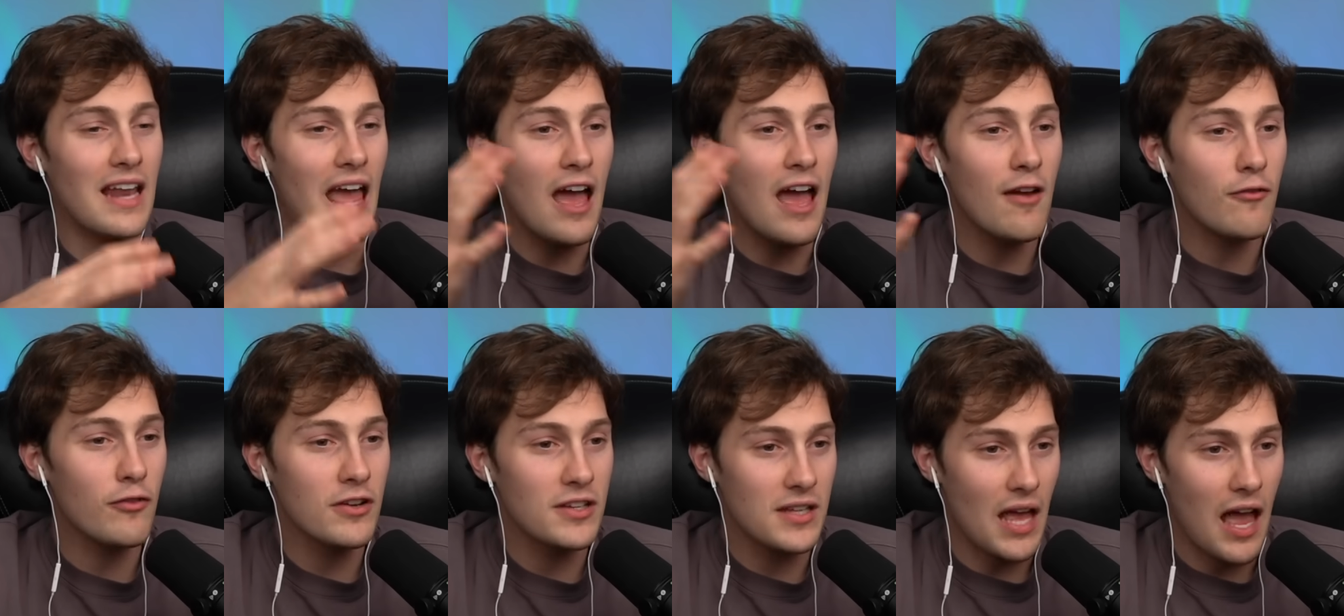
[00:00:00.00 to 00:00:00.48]

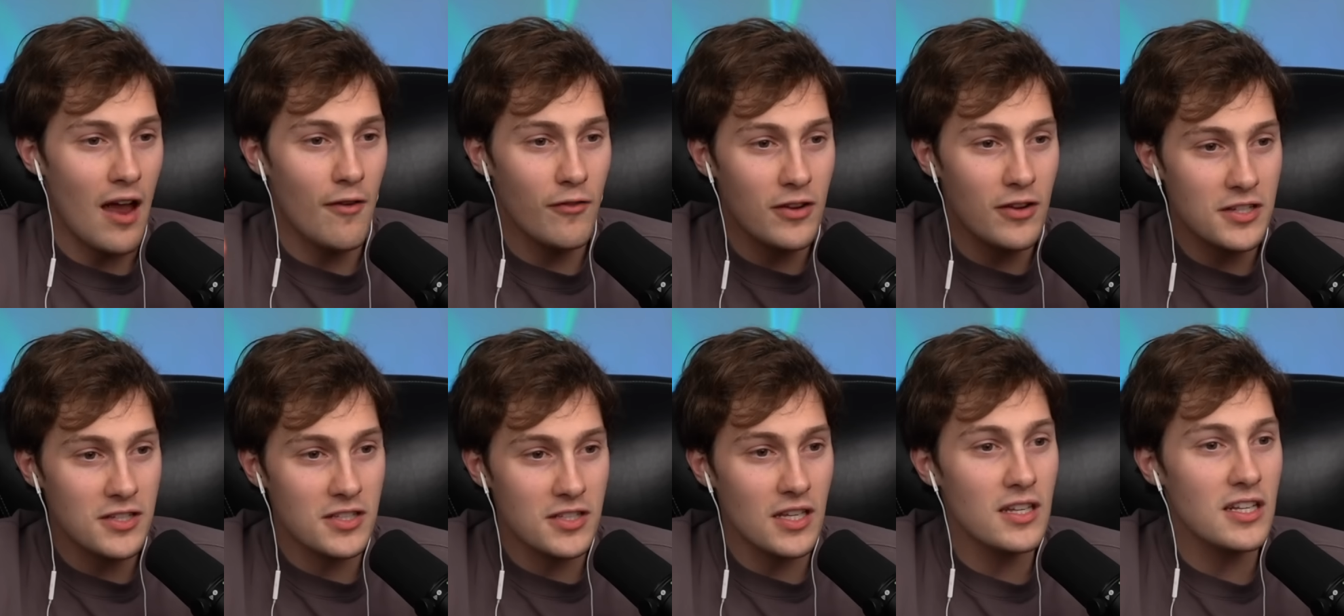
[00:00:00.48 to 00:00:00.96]
every
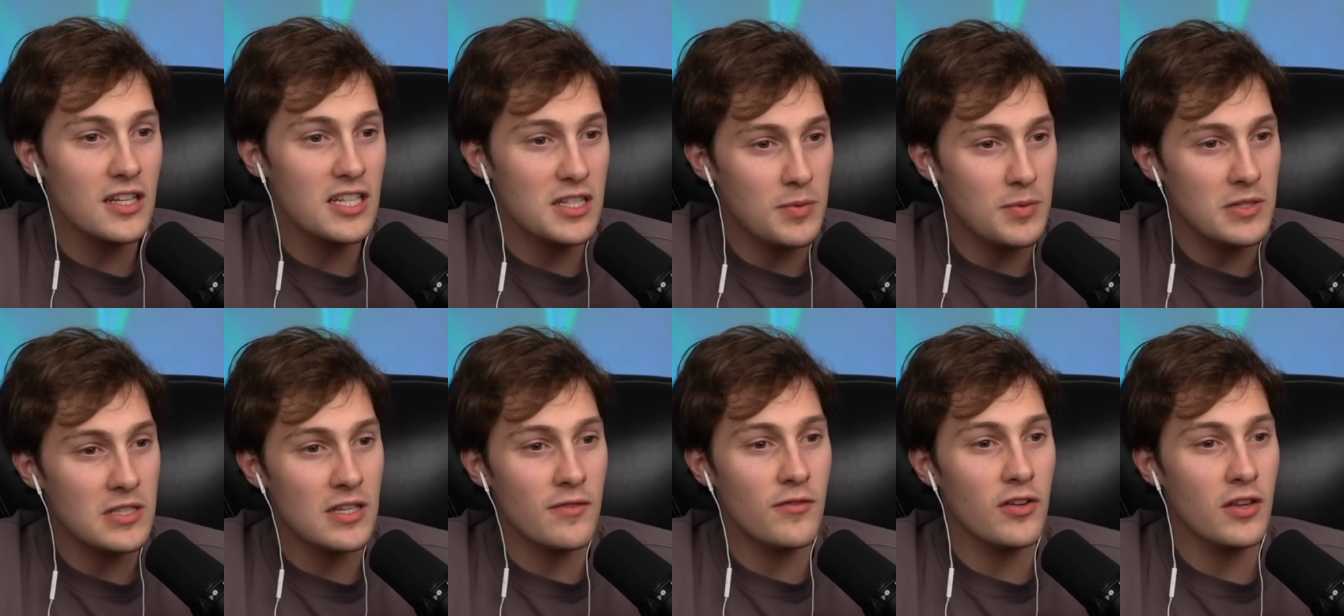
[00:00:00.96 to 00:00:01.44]
city
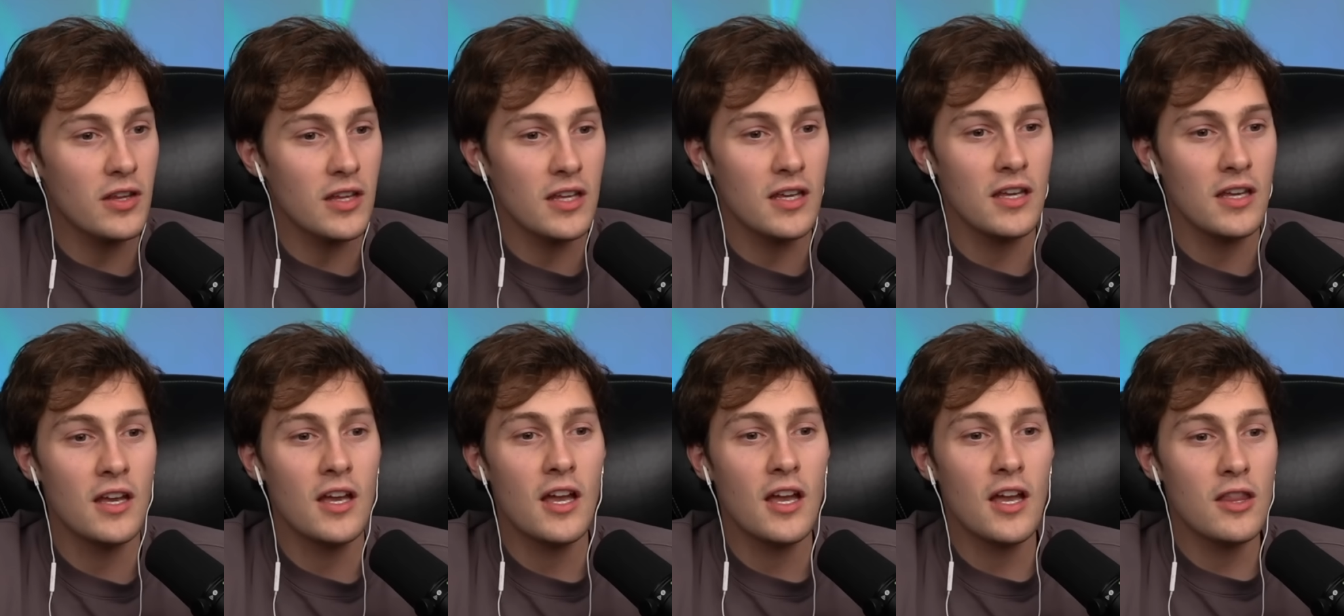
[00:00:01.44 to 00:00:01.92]

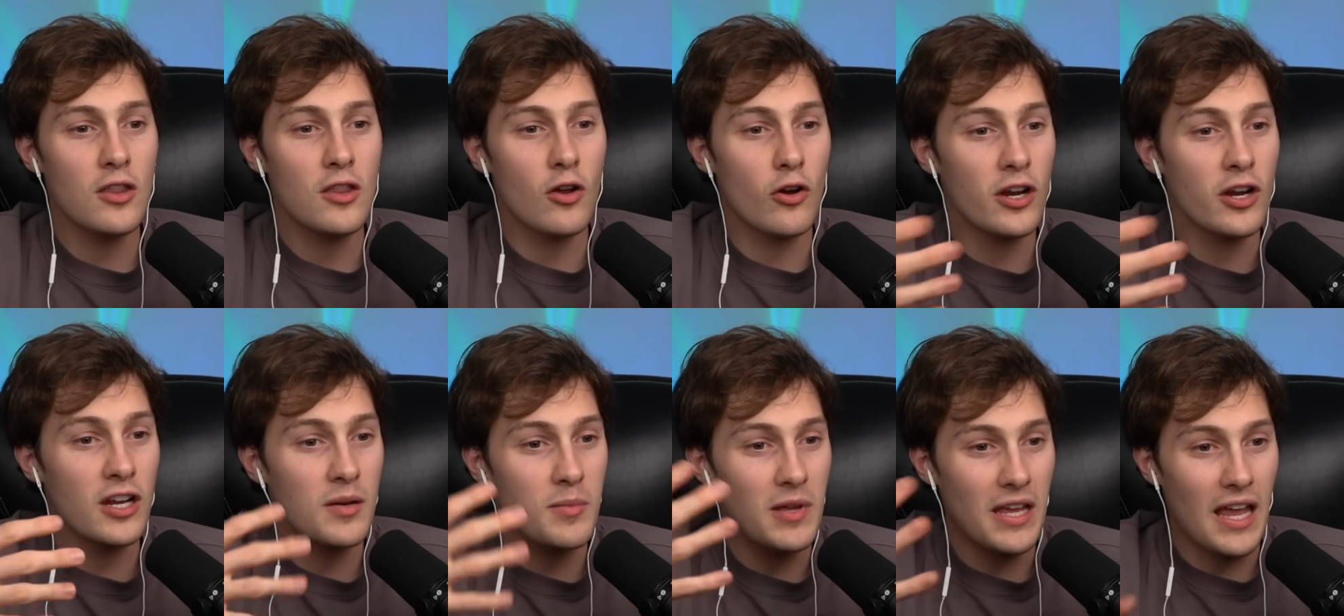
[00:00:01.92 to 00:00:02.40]
specifically there are
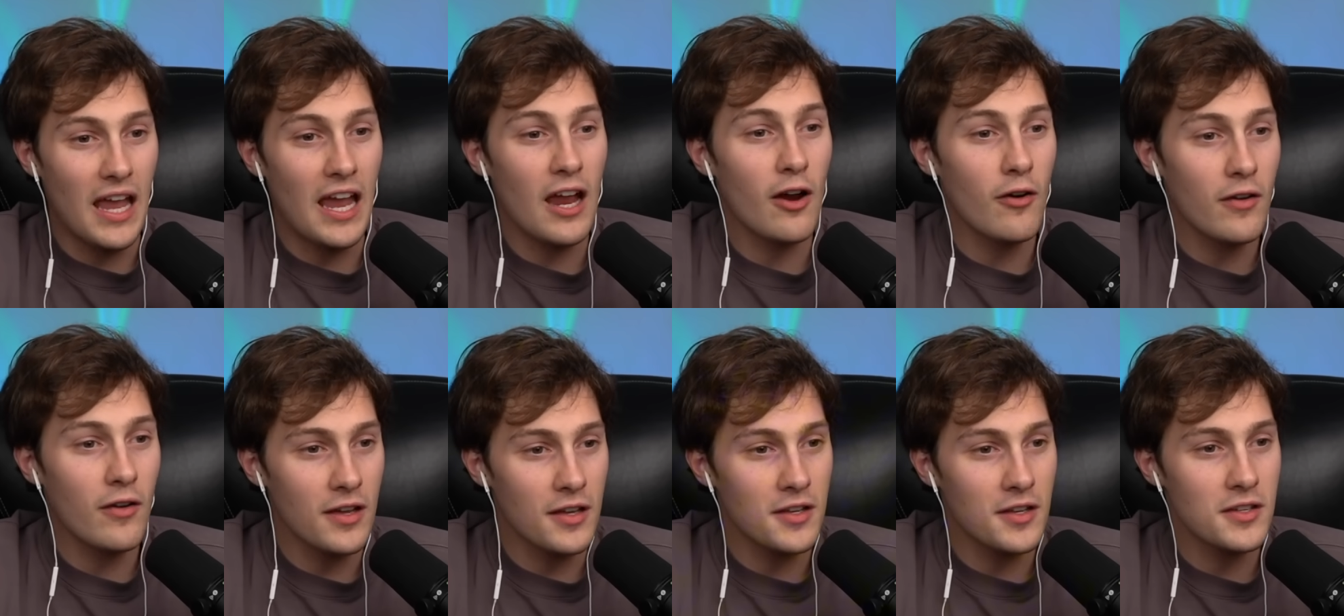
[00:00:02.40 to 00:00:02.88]
going to be
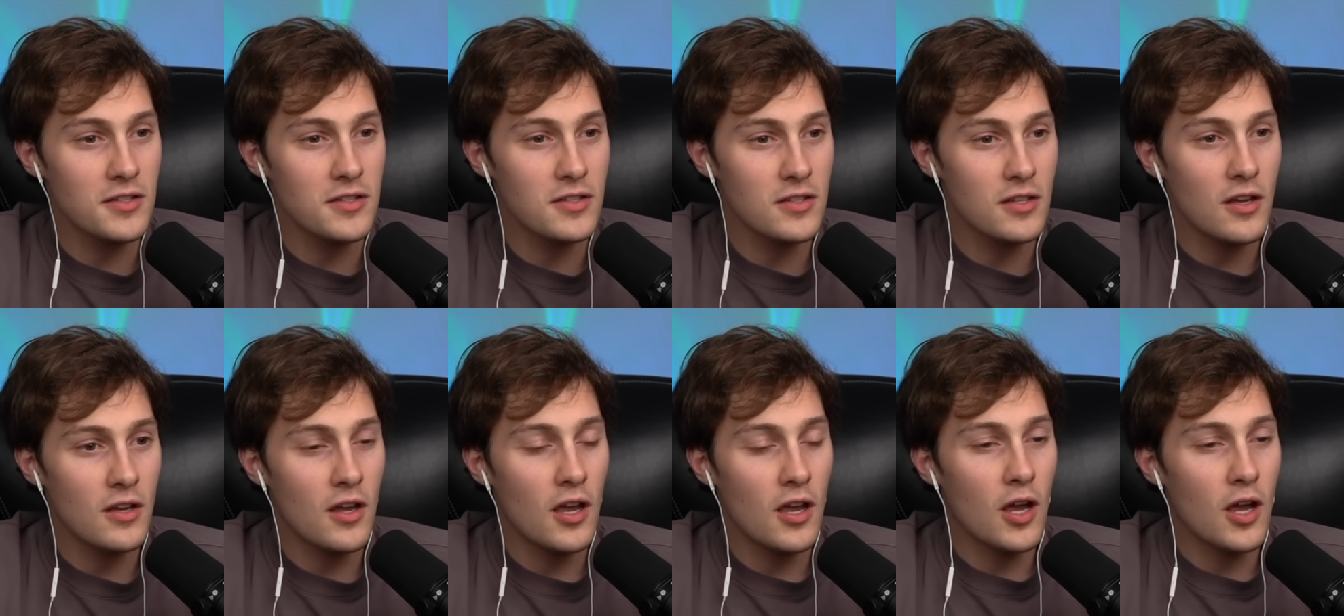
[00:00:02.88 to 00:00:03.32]
areas